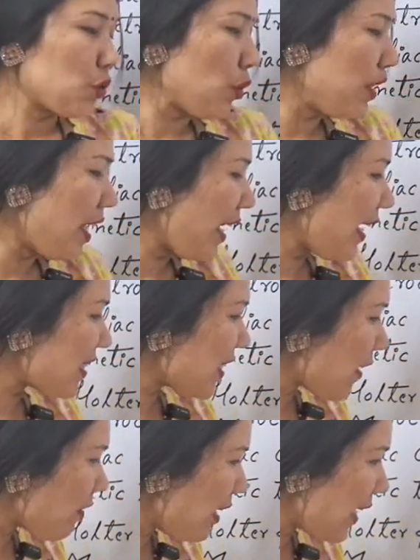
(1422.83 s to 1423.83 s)
So there are
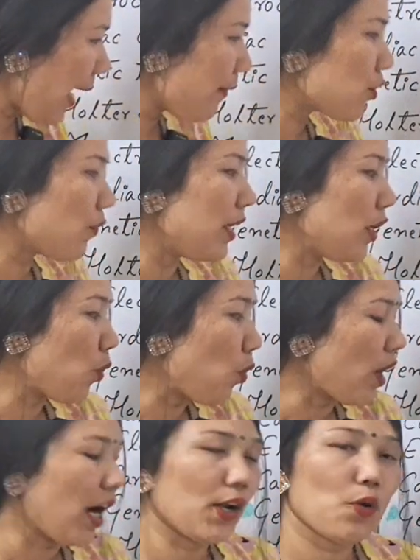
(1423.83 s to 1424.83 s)
several types of
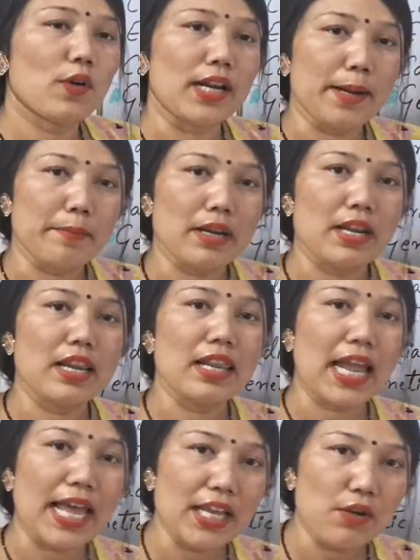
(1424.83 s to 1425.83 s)
echocardiogram,
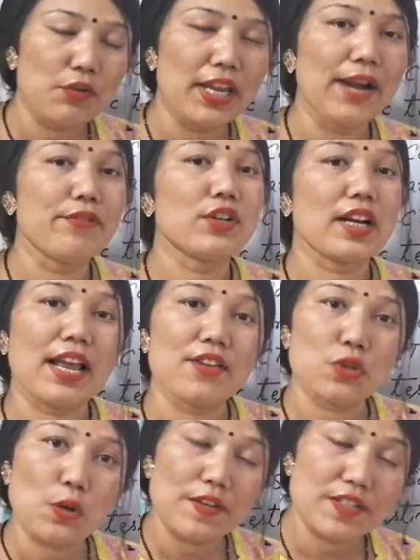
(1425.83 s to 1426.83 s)
like we have
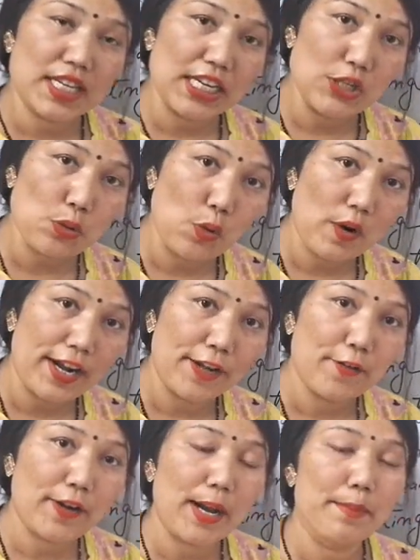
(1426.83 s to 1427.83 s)
transthoracic
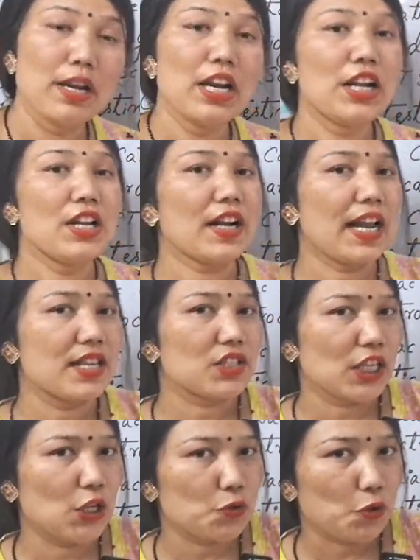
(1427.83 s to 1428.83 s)
echocardiogram,
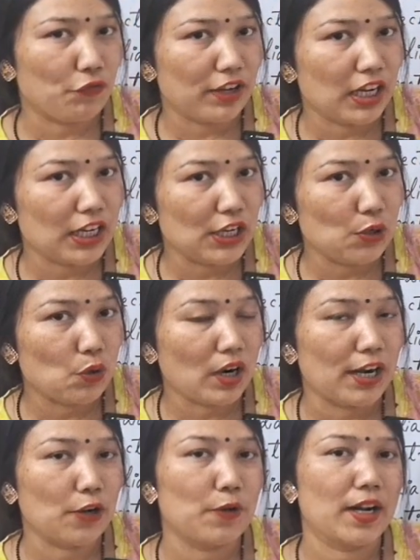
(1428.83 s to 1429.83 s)
transesophageal
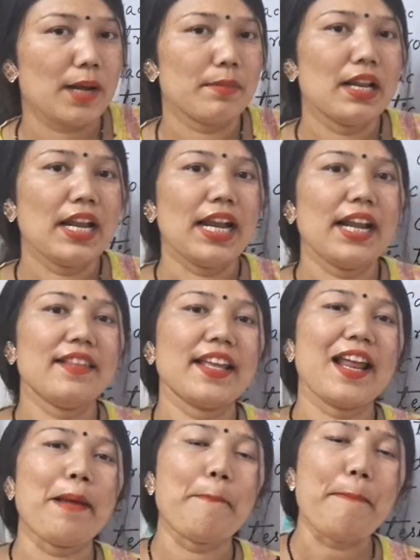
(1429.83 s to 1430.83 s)
echocardiogram, and
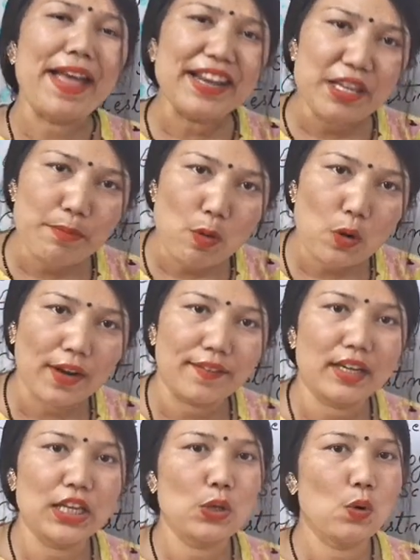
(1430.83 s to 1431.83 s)
there are many more
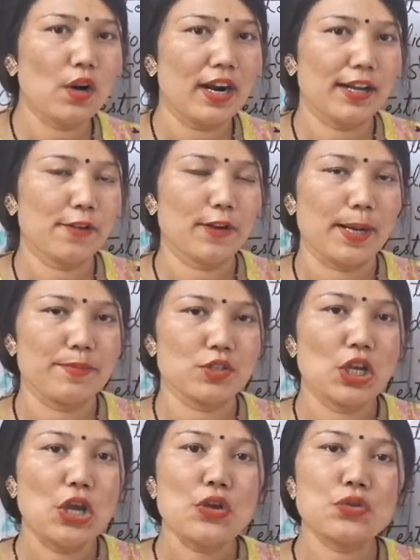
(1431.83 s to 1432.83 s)
other
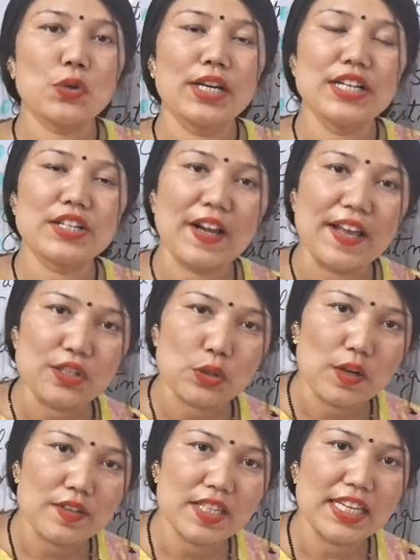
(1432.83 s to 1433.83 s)
echocardiograms. So in
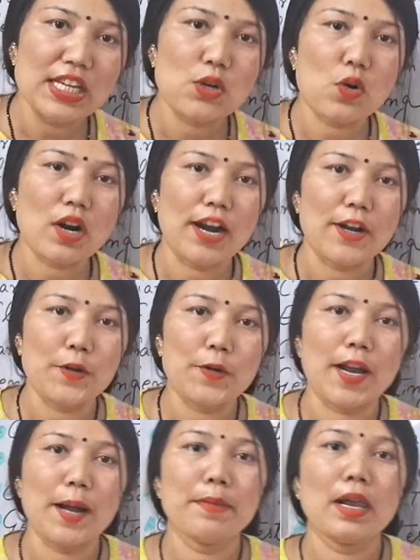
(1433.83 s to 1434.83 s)
transthoracic
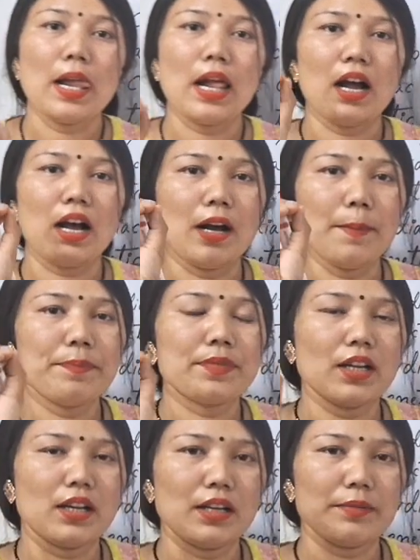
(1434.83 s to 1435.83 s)
echocardiogram,
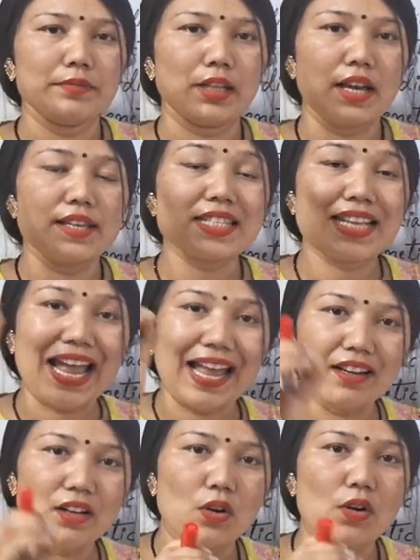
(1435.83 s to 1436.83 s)
a
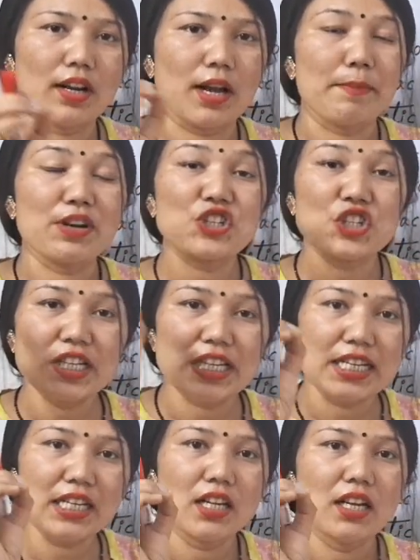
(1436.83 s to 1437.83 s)
scan or a
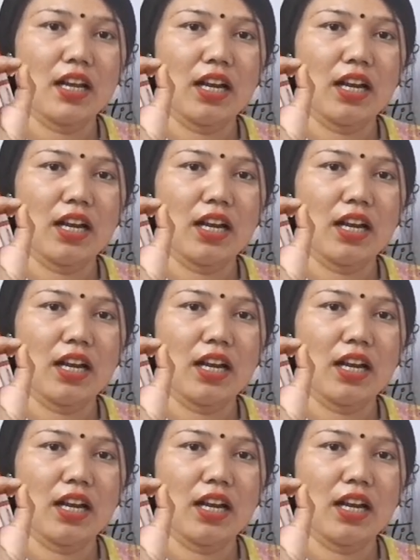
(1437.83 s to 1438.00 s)
machine,